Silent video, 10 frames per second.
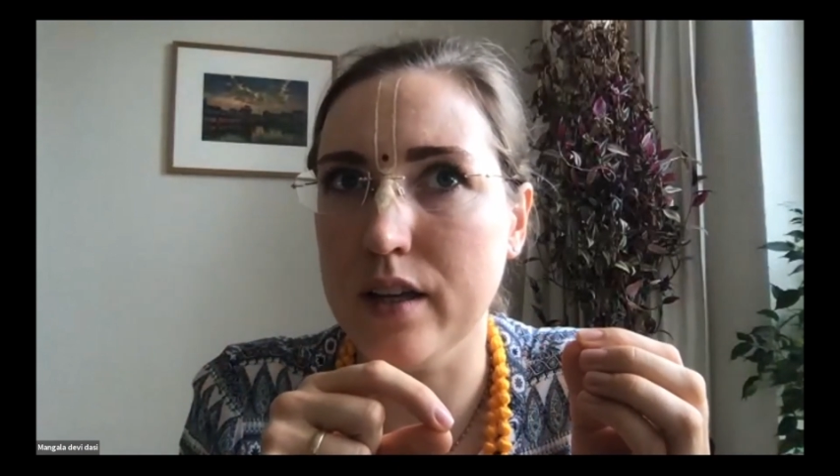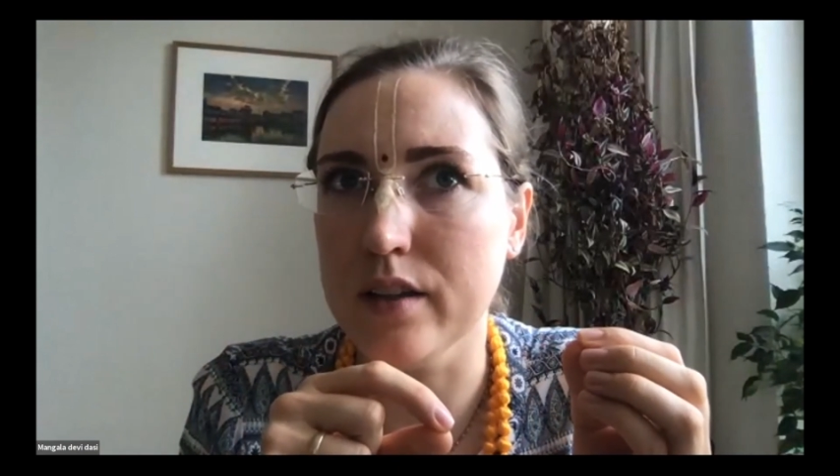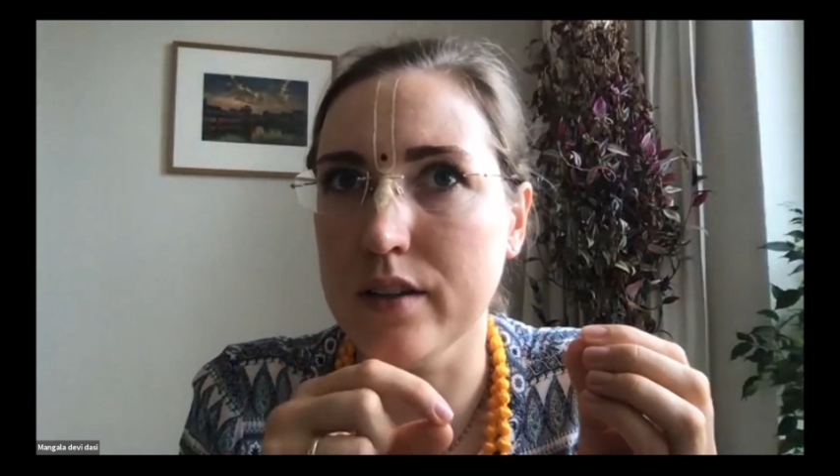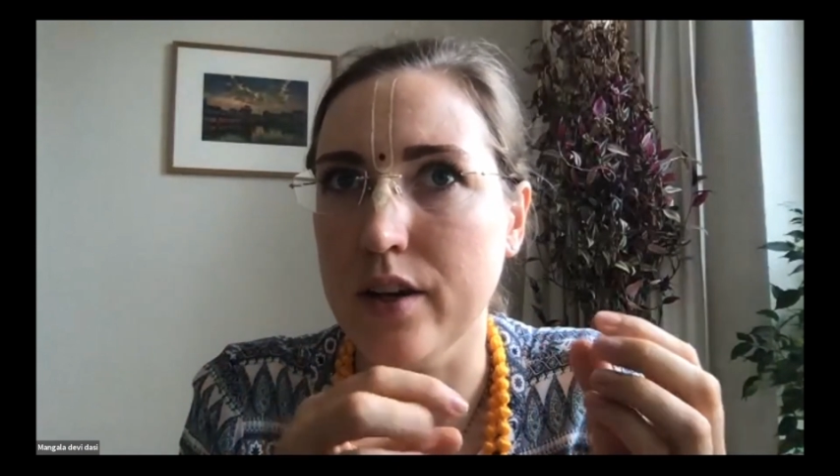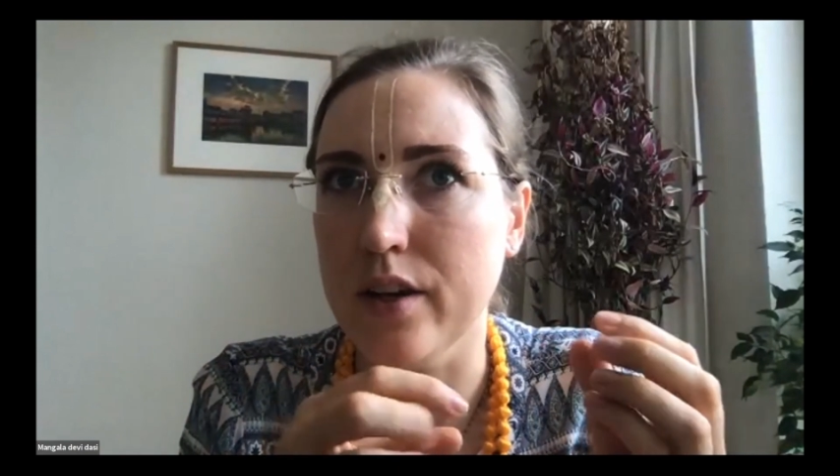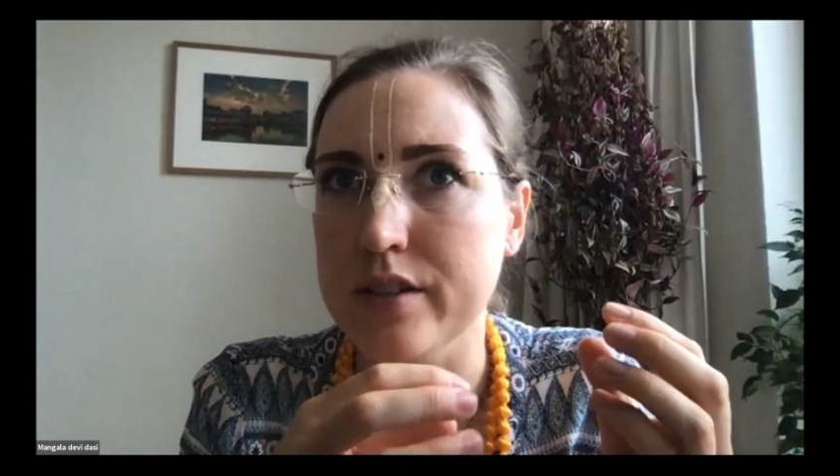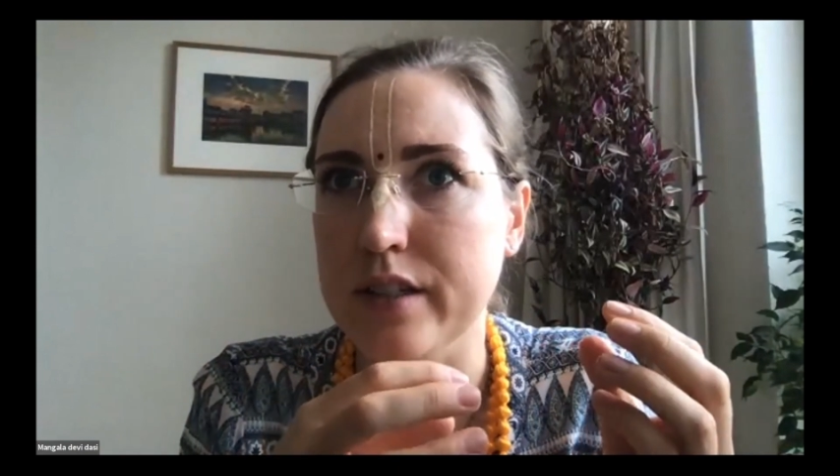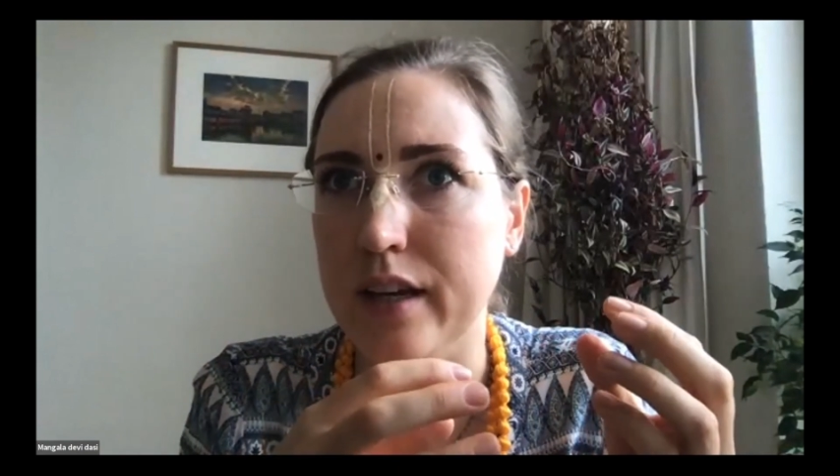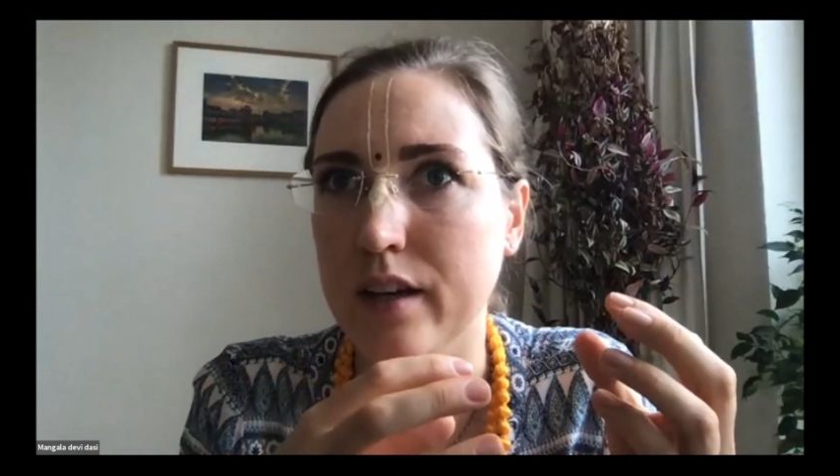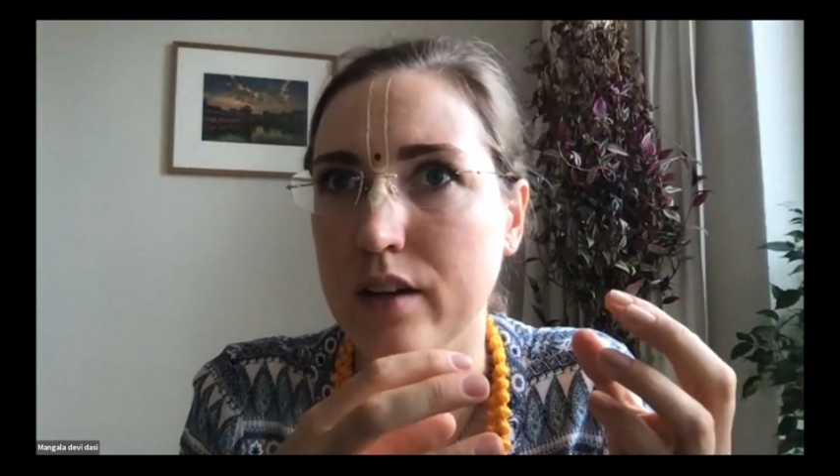there's
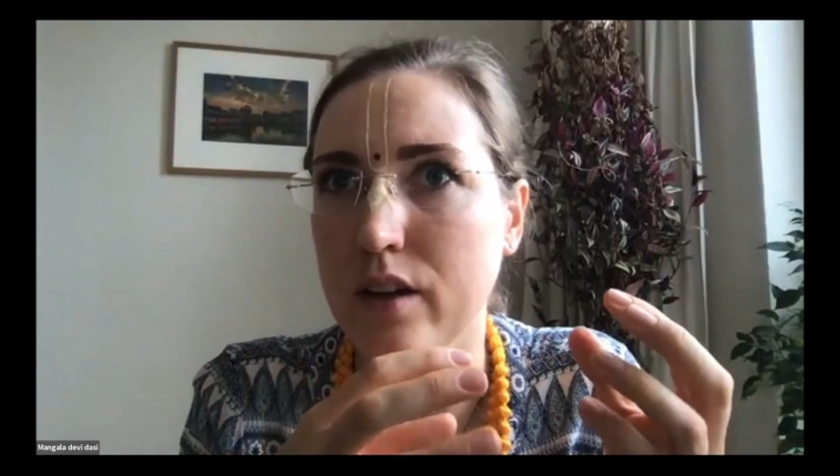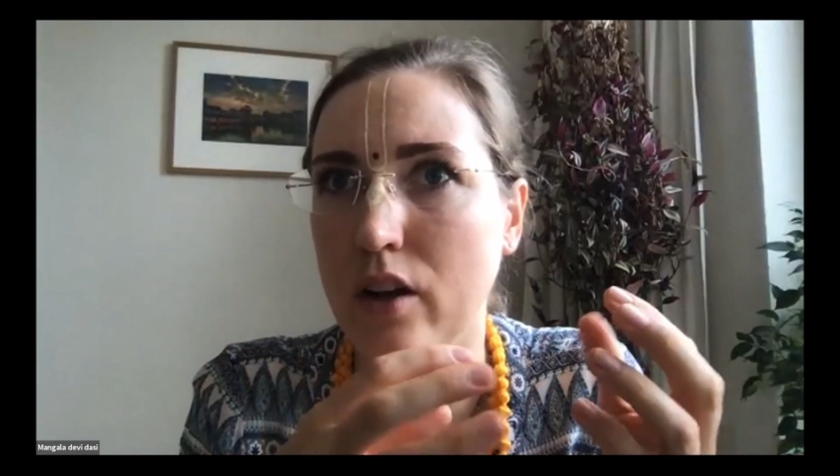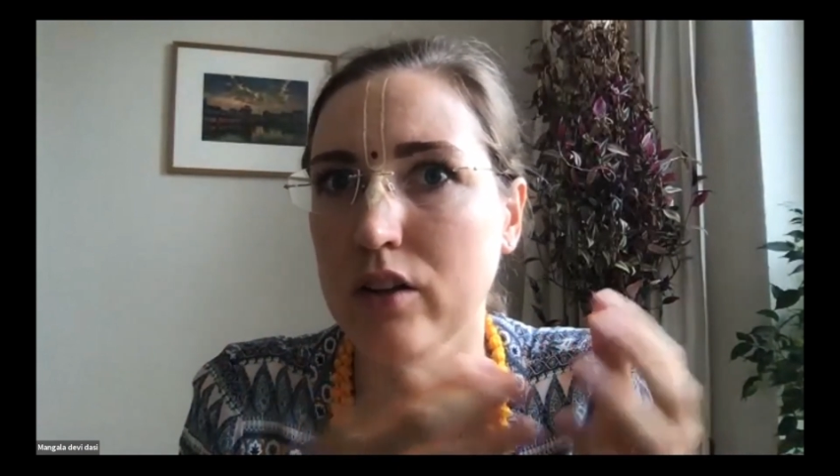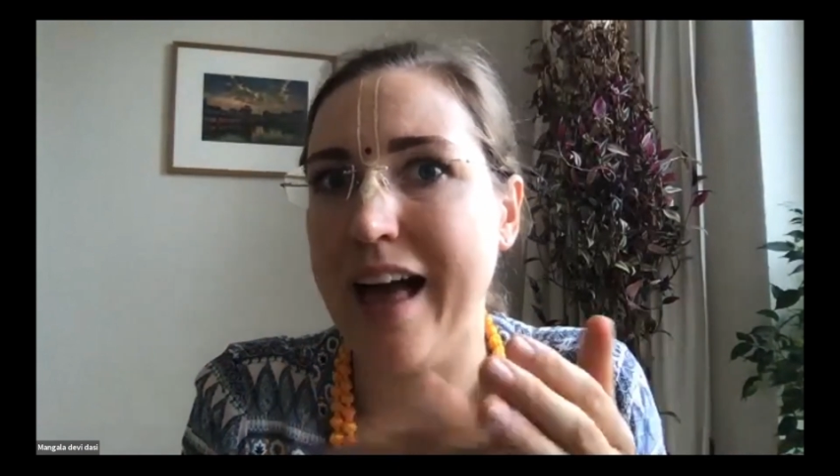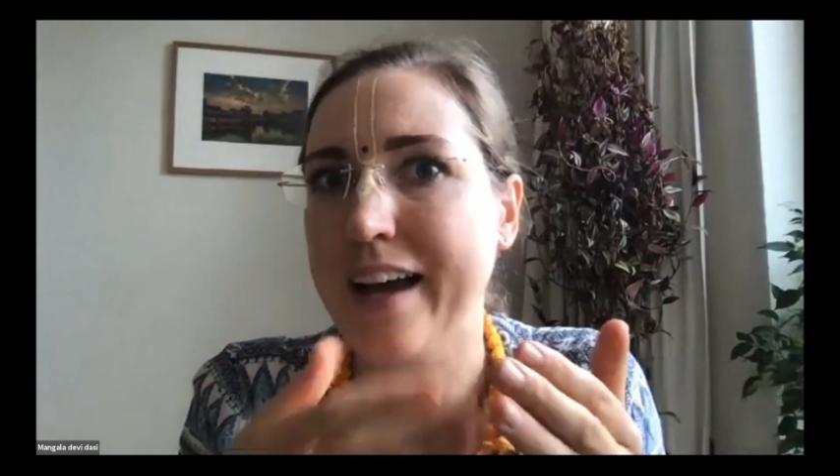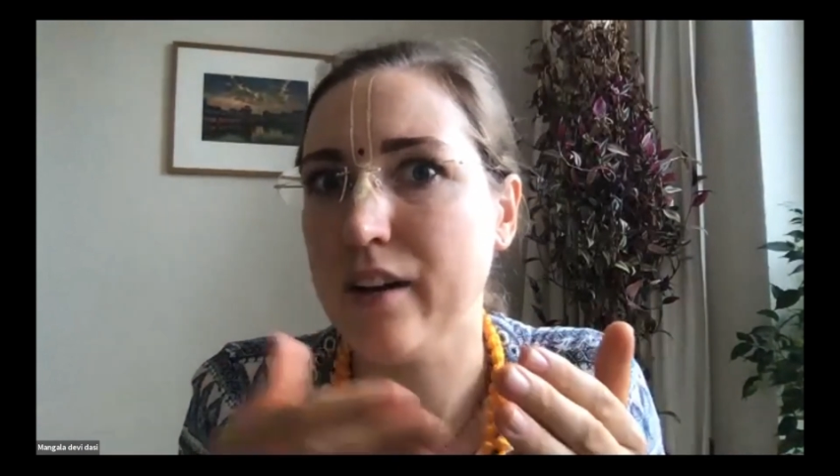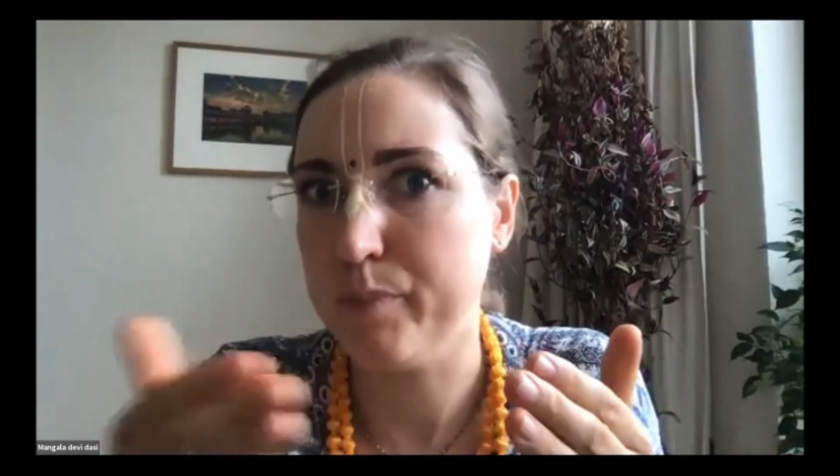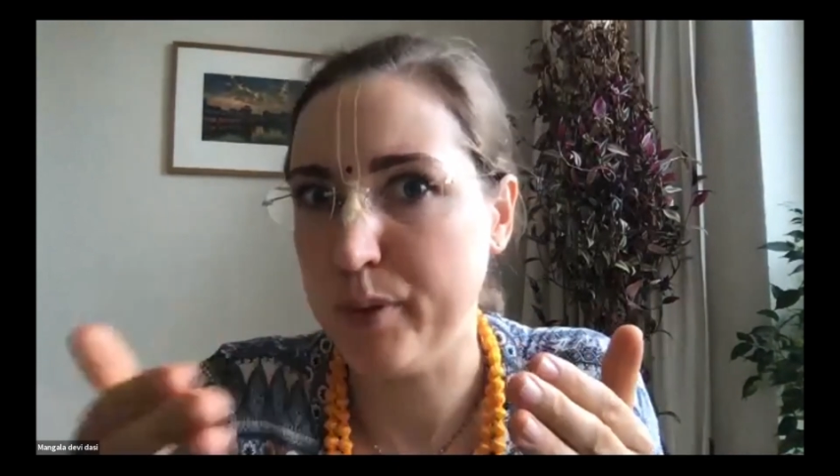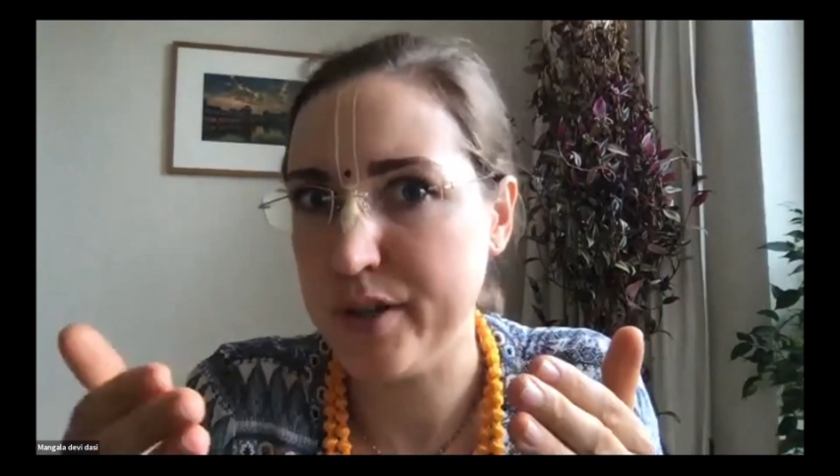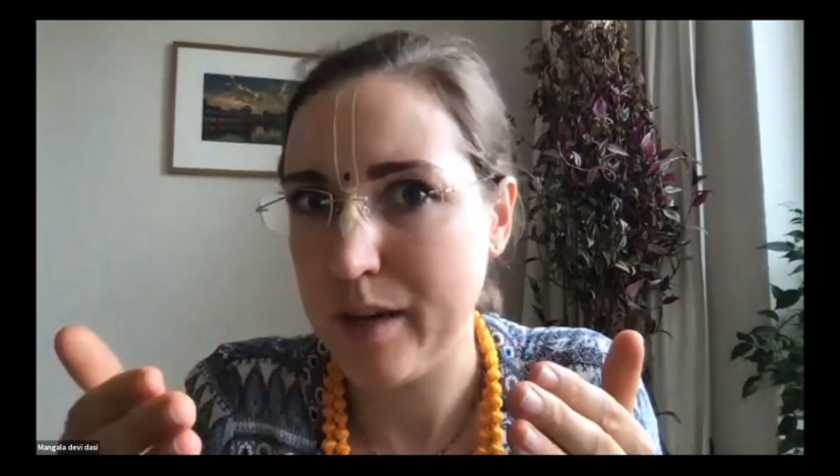like a lack of
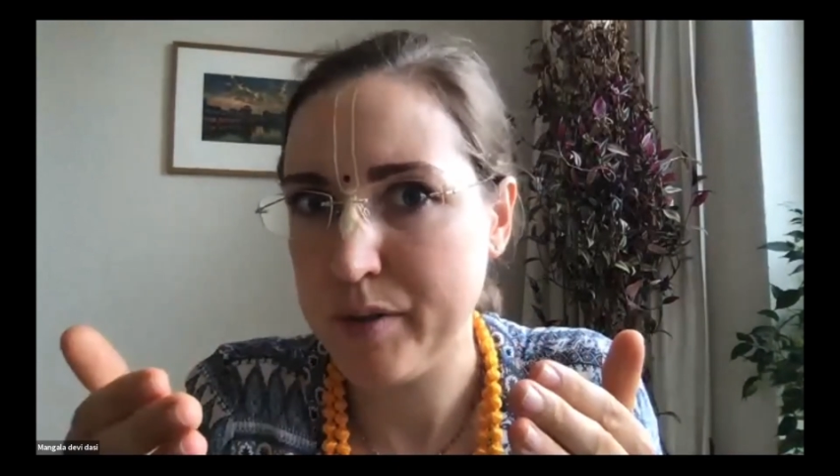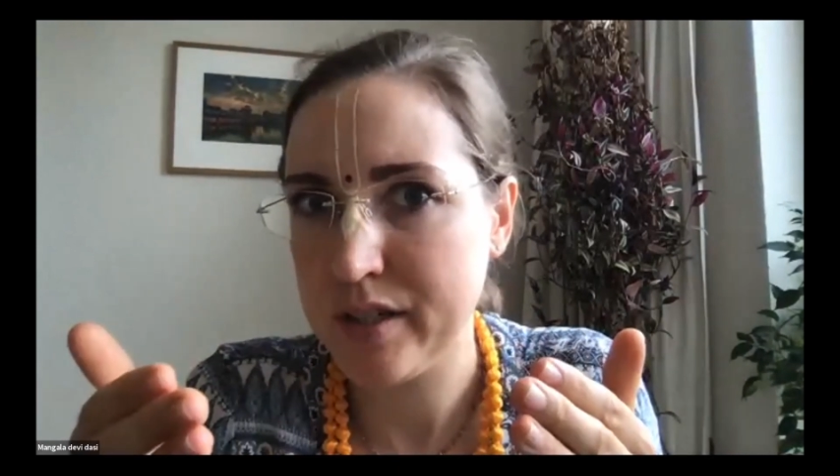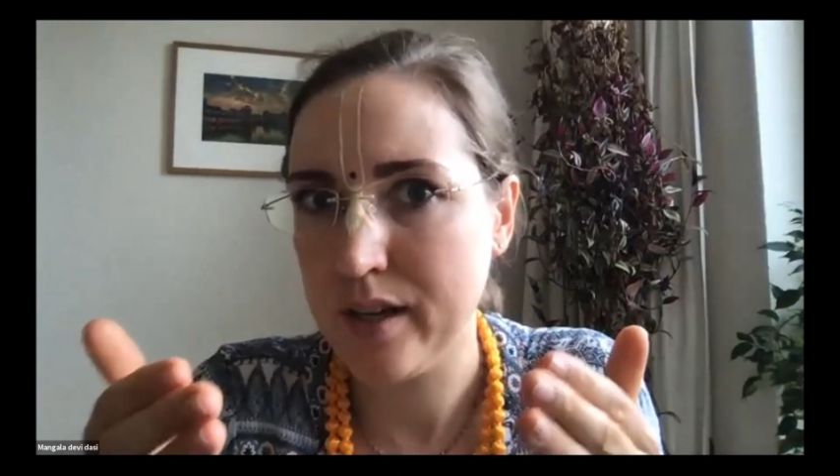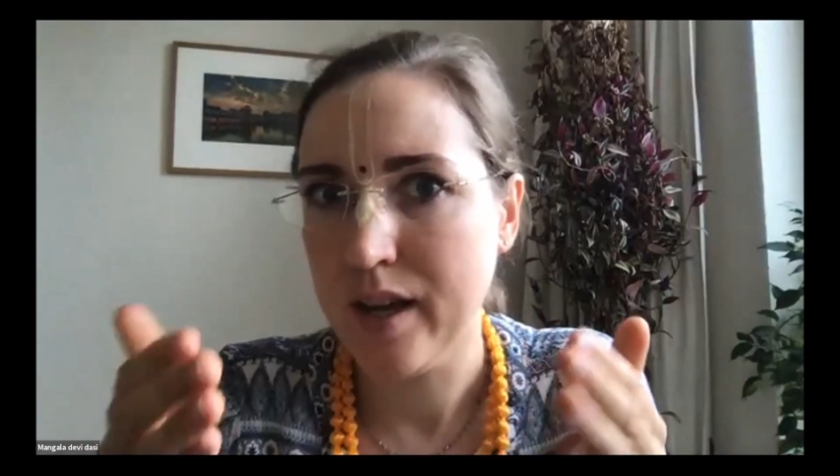perception,